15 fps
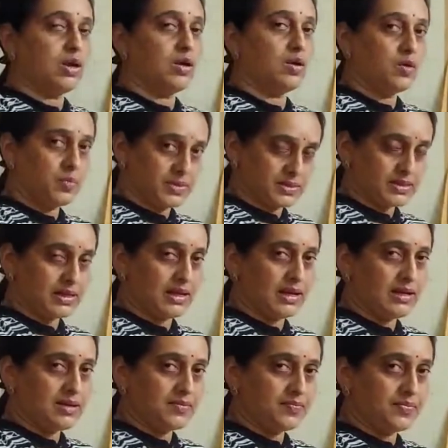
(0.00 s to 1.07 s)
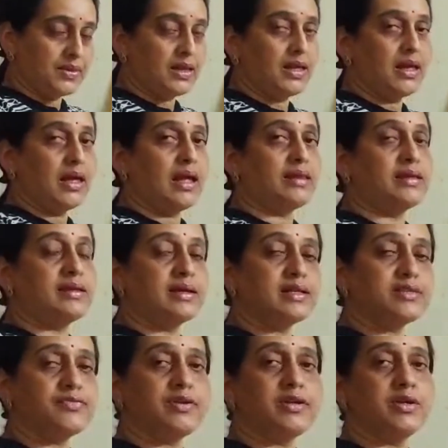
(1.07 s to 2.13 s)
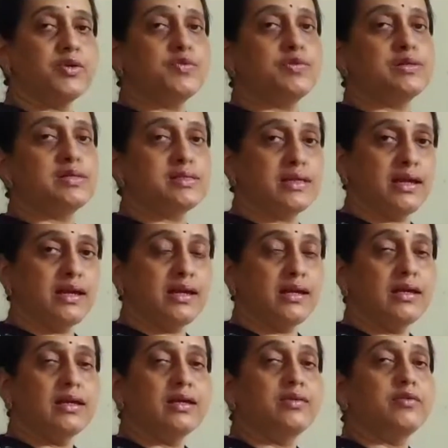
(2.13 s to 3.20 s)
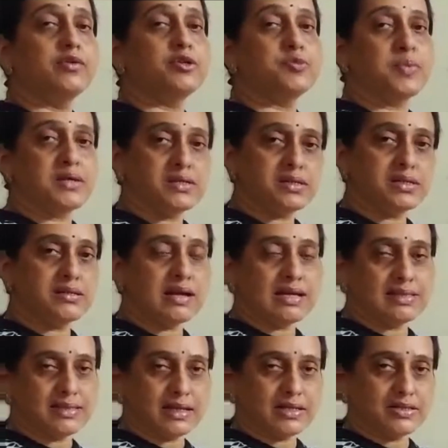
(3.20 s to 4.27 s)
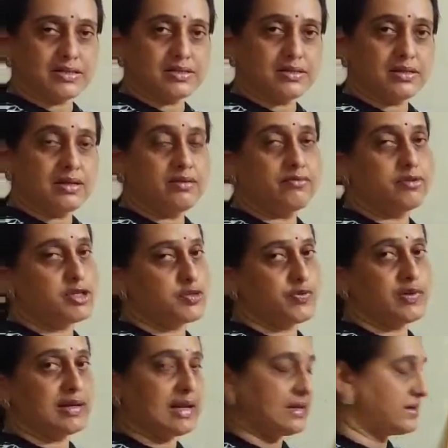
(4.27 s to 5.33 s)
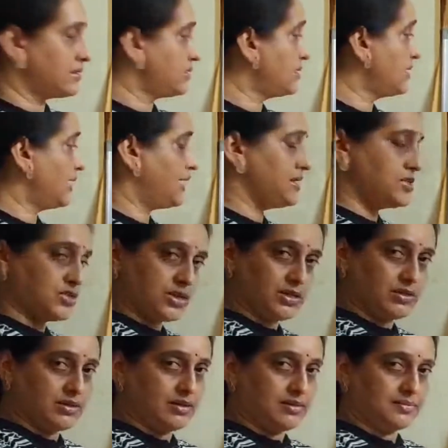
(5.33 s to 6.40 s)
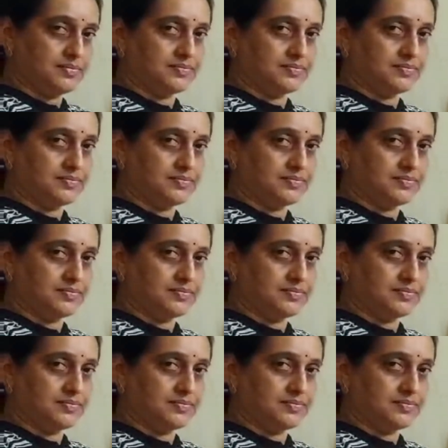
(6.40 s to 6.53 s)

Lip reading: Hope it's clear. In the next video, we'll see few special transactions which will enter in journal.